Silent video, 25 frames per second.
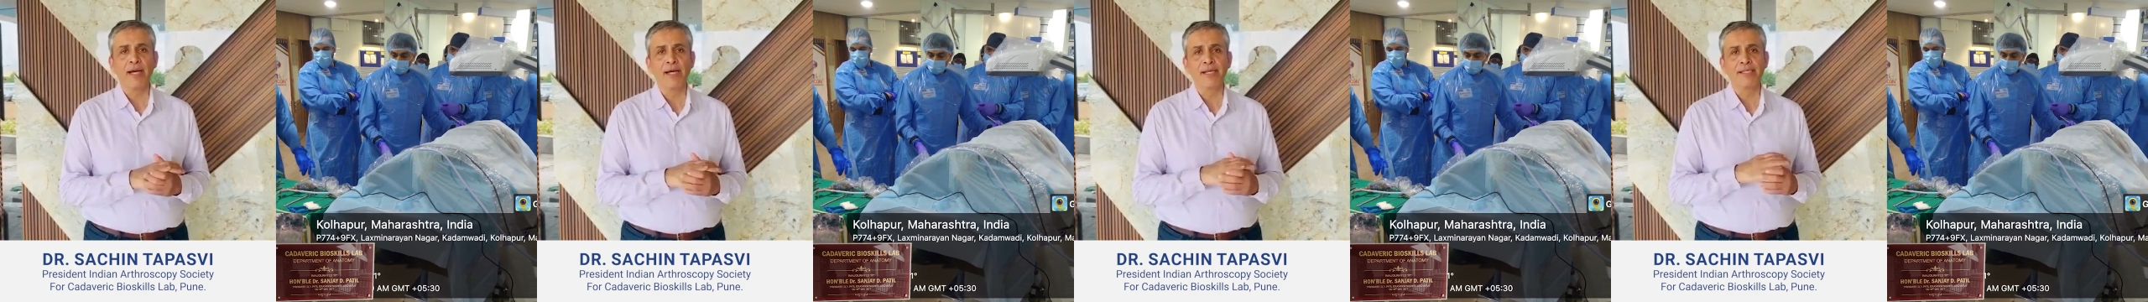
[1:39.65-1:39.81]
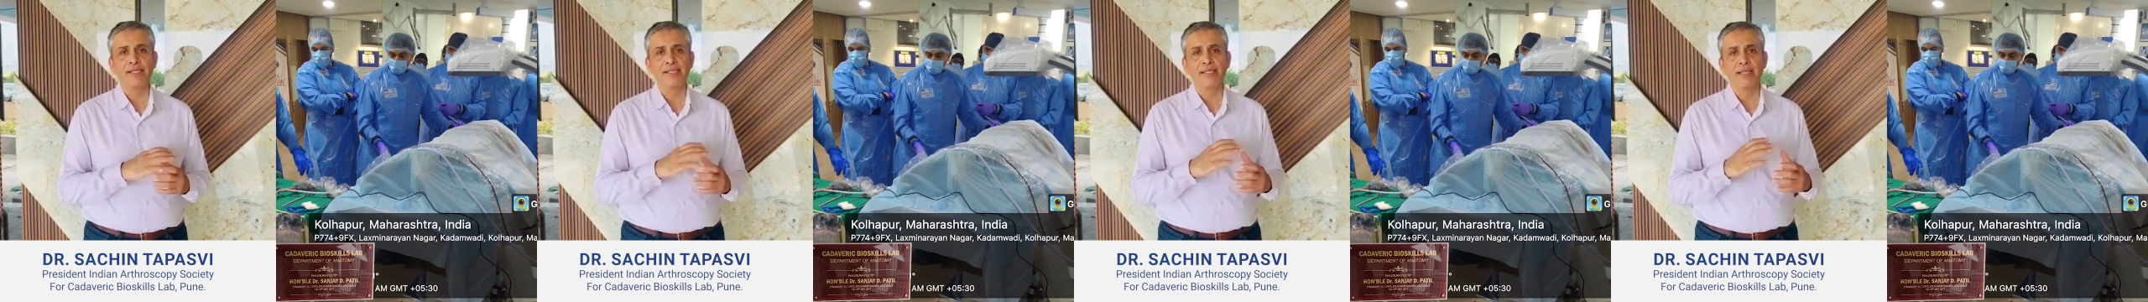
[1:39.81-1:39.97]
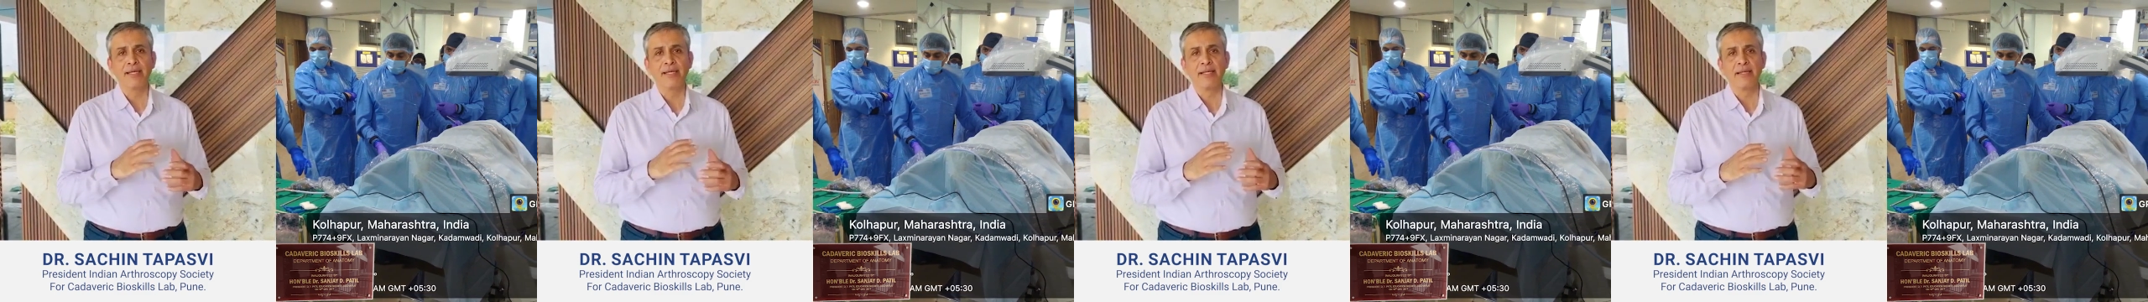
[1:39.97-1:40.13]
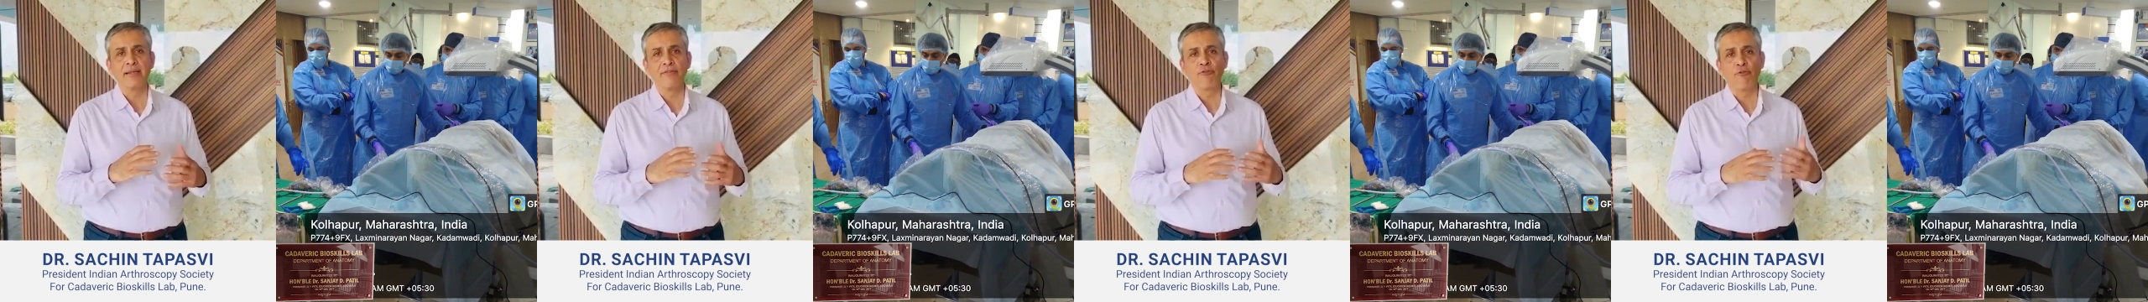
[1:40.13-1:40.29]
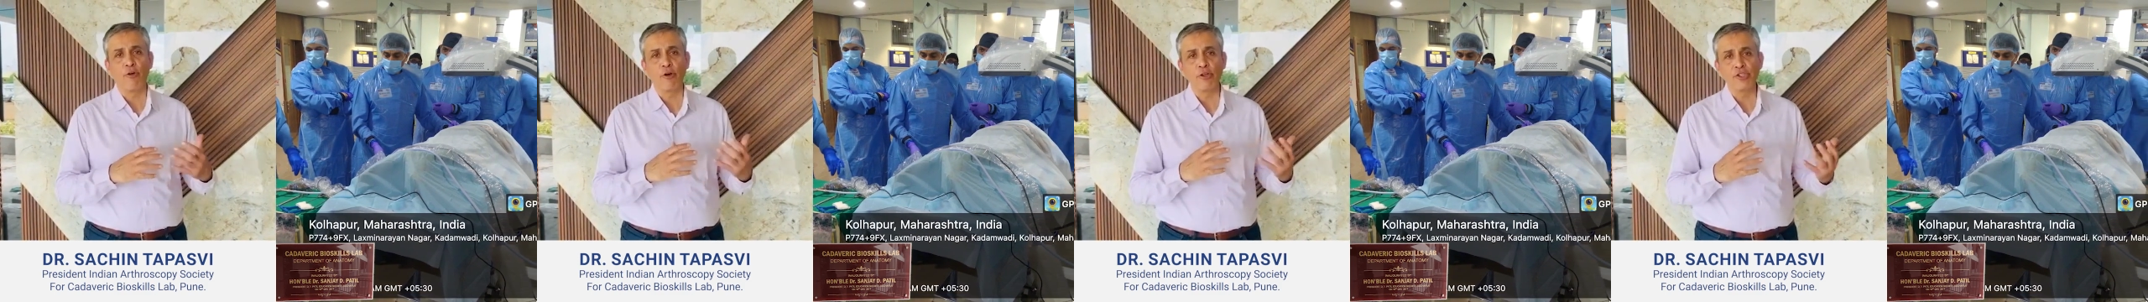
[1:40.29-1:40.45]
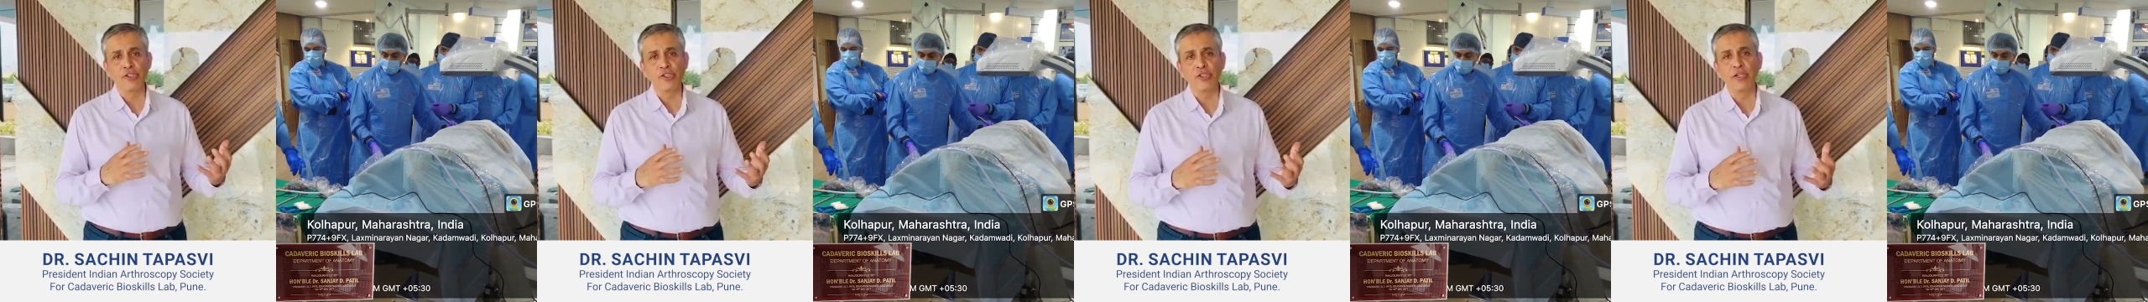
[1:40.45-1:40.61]
has then
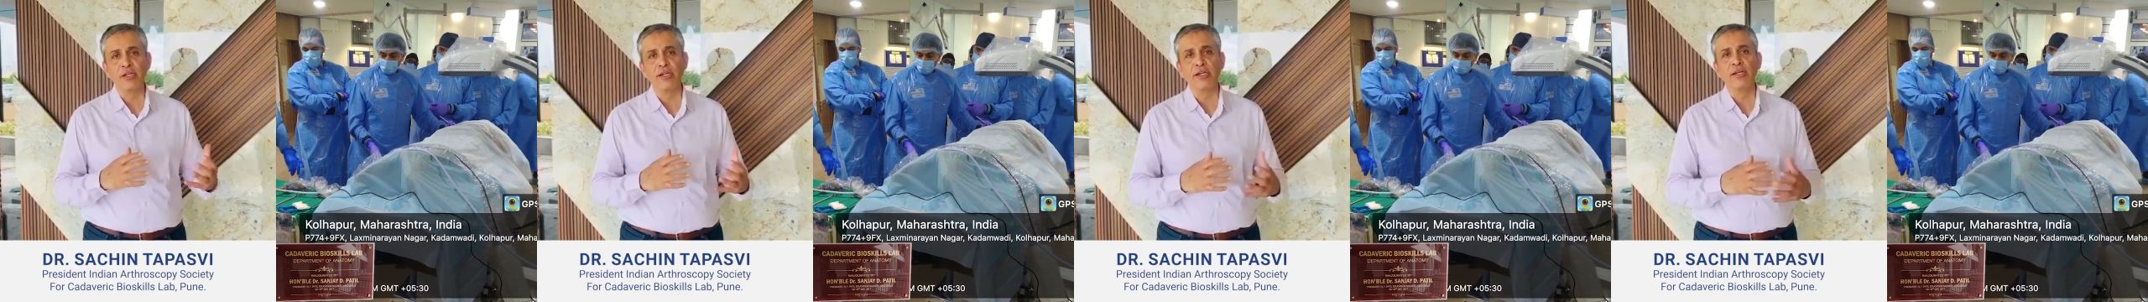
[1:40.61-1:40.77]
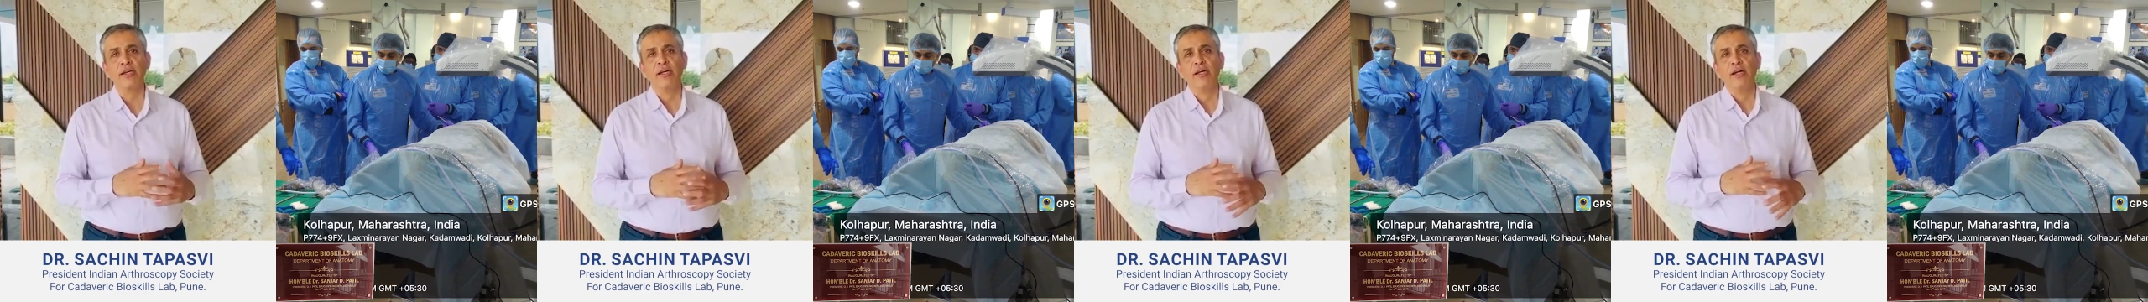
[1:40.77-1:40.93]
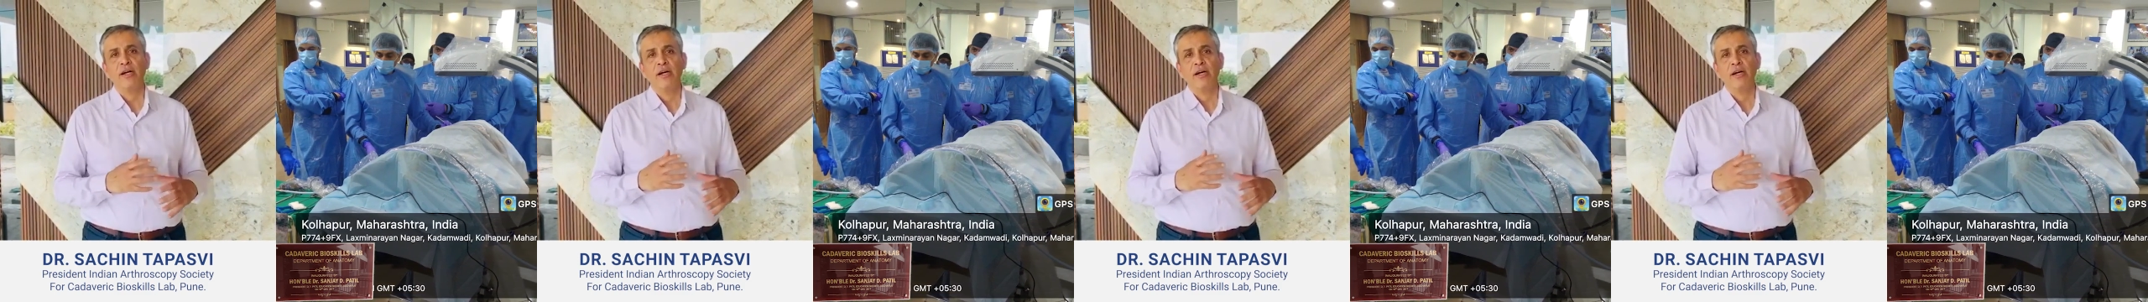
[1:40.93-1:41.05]
fostered